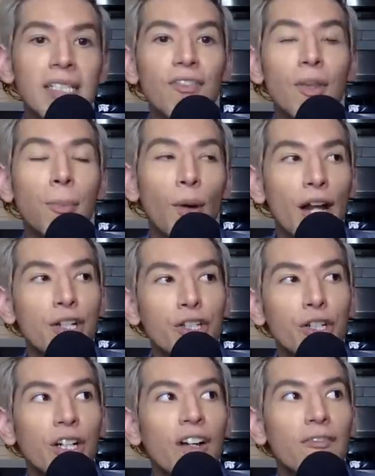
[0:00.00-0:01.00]
of the
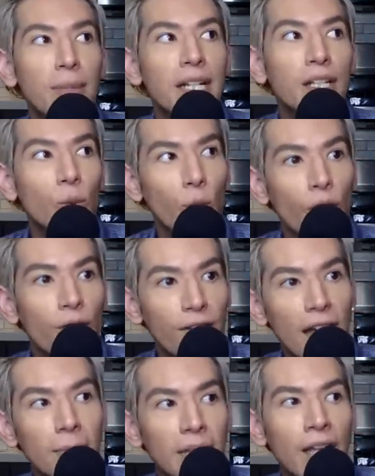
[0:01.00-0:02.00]
pressure of being in the royal
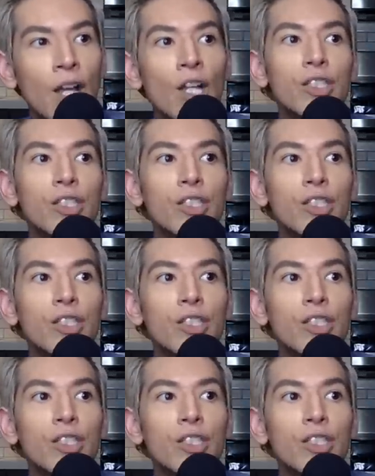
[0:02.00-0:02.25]
family.